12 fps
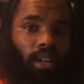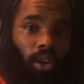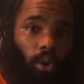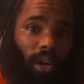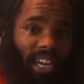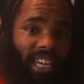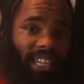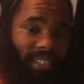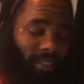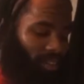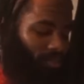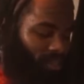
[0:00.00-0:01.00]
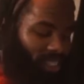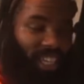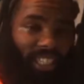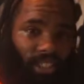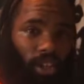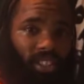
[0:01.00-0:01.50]
go ahead and
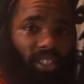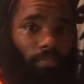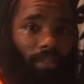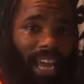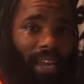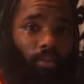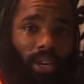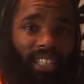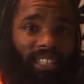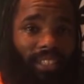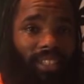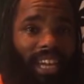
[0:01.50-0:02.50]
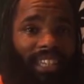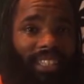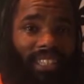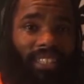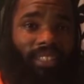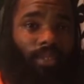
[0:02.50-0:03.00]
touch on some lightweight just like
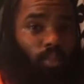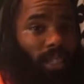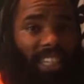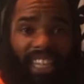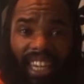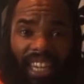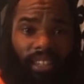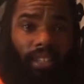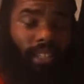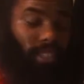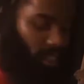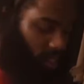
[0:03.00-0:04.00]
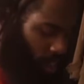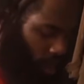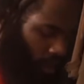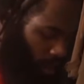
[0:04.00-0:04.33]
this with the canned goods.